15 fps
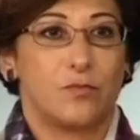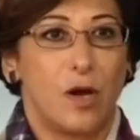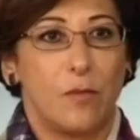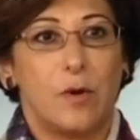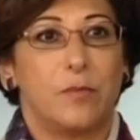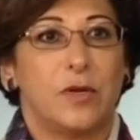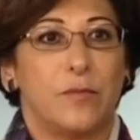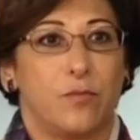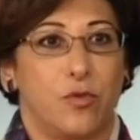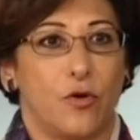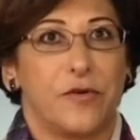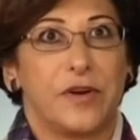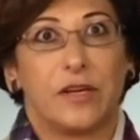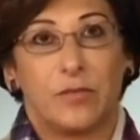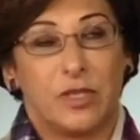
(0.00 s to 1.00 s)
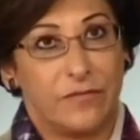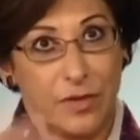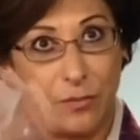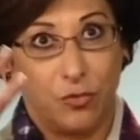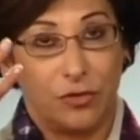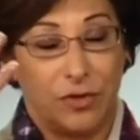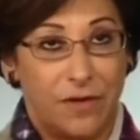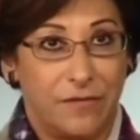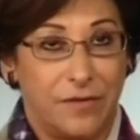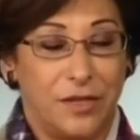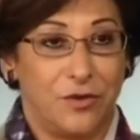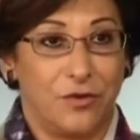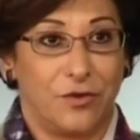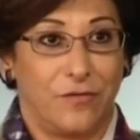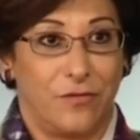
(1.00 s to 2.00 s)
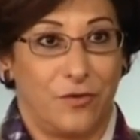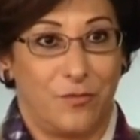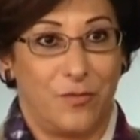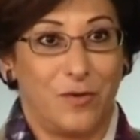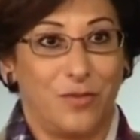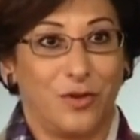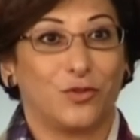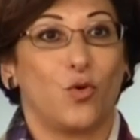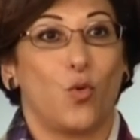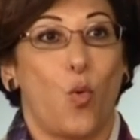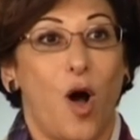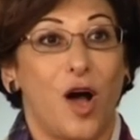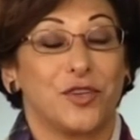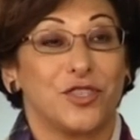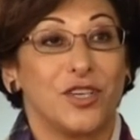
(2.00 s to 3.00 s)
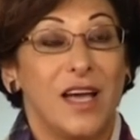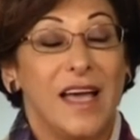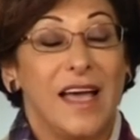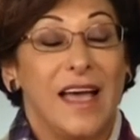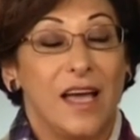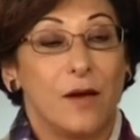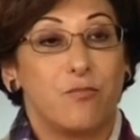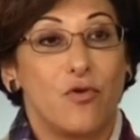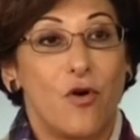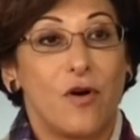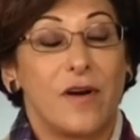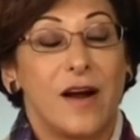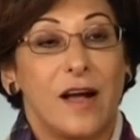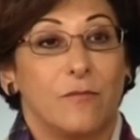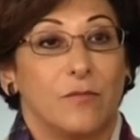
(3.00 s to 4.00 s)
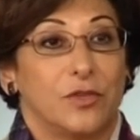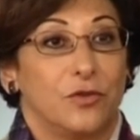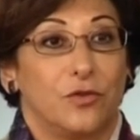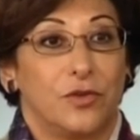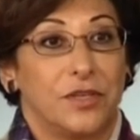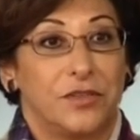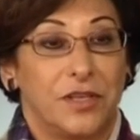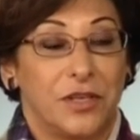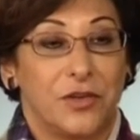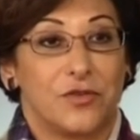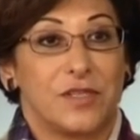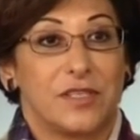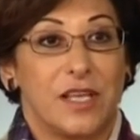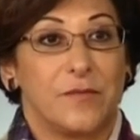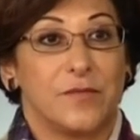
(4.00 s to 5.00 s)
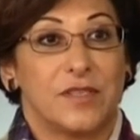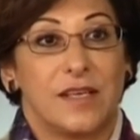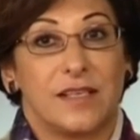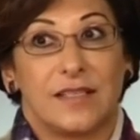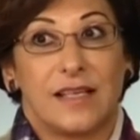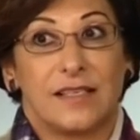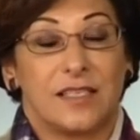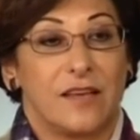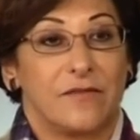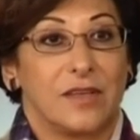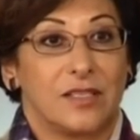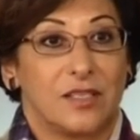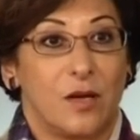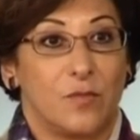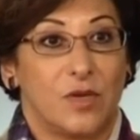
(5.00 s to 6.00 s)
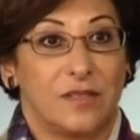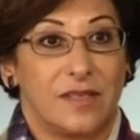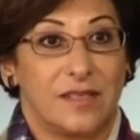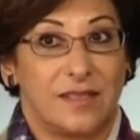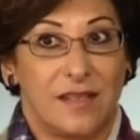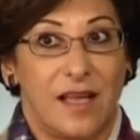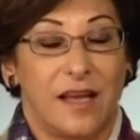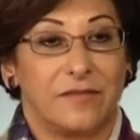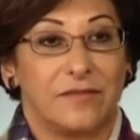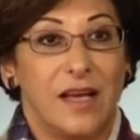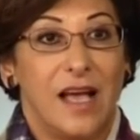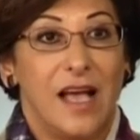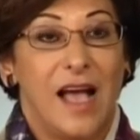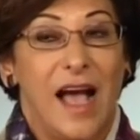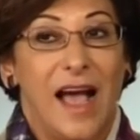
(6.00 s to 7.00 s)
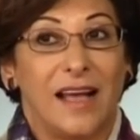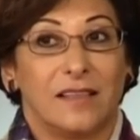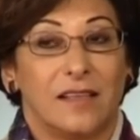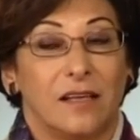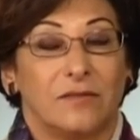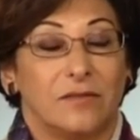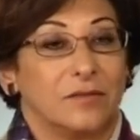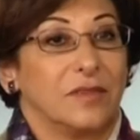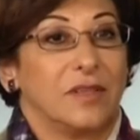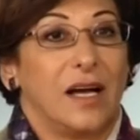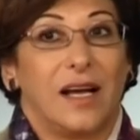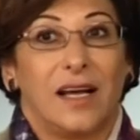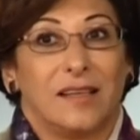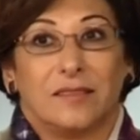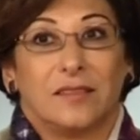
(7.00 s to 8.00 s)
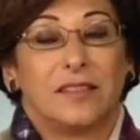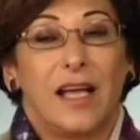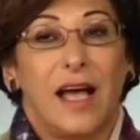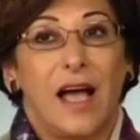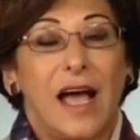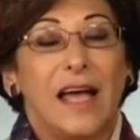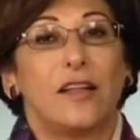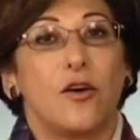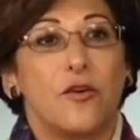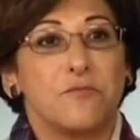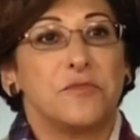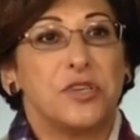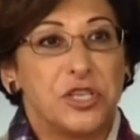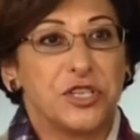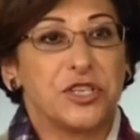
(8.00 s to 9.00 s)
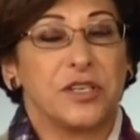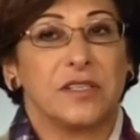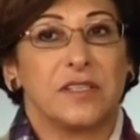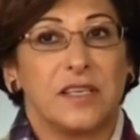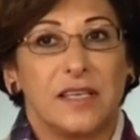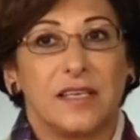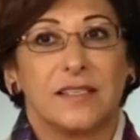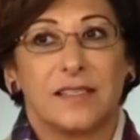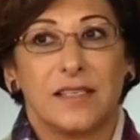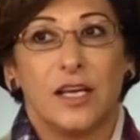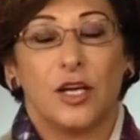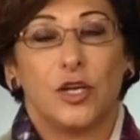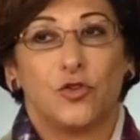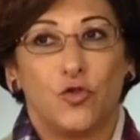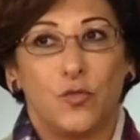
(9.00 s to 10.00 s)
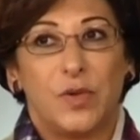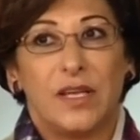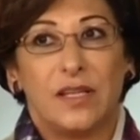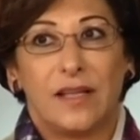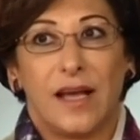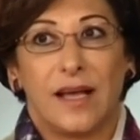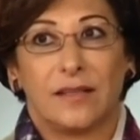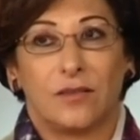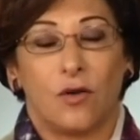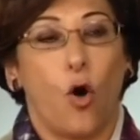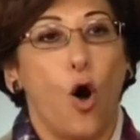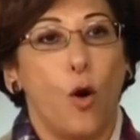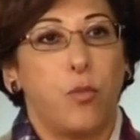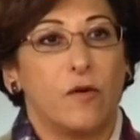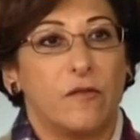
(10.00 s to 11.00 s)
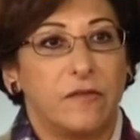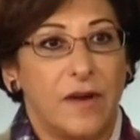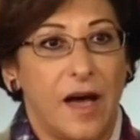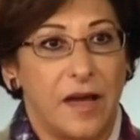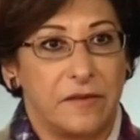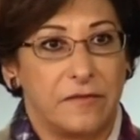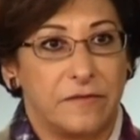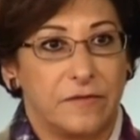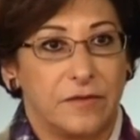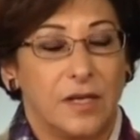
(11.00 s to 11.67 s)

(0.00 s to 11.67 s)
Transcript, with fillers: probably boring, but we put a video for people to watch, a program donating your stem cells and saving somebody's life. And Perfect. Yeah, and our mission is to be that hope of life